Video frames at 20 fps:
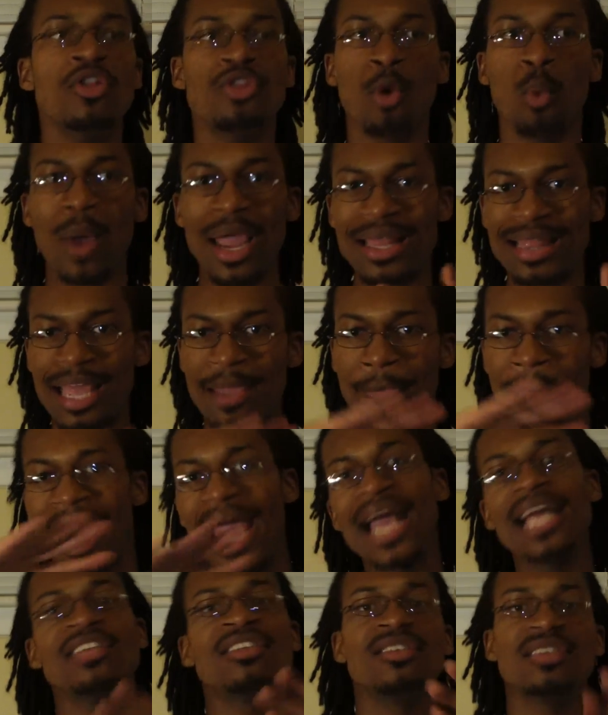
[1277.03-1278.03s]
the way they
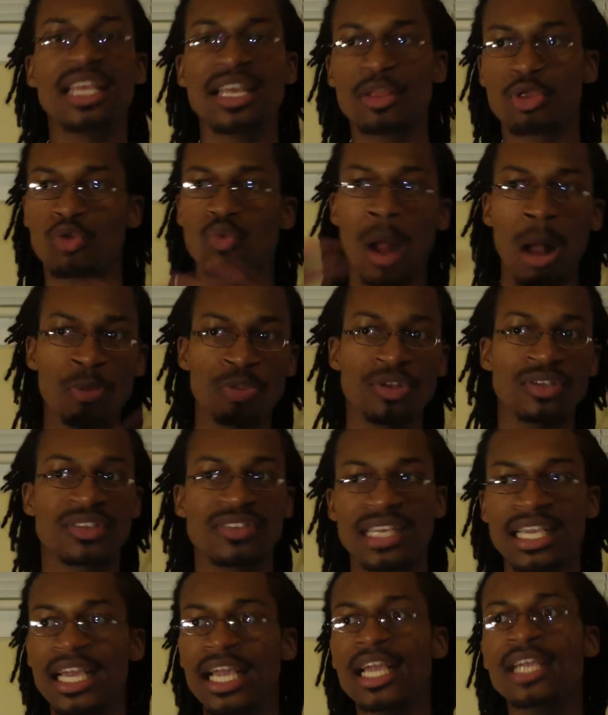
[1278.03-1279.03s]
paced it throughout the
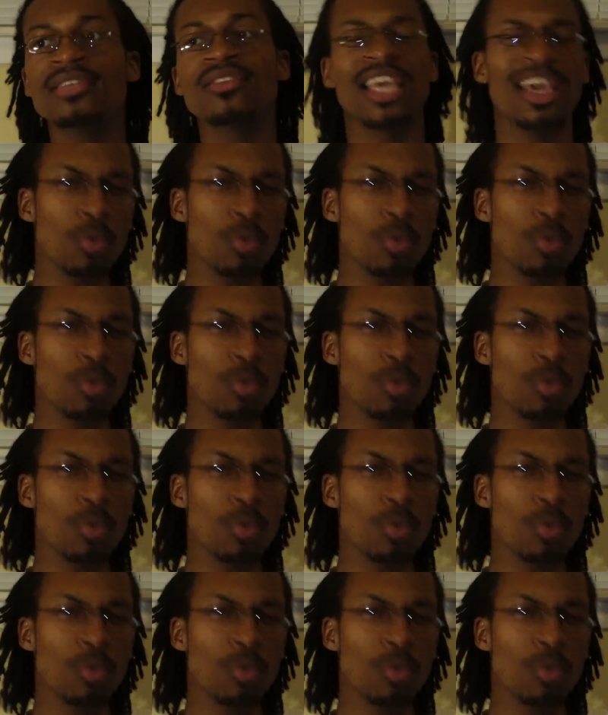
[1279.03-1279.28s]
scenes.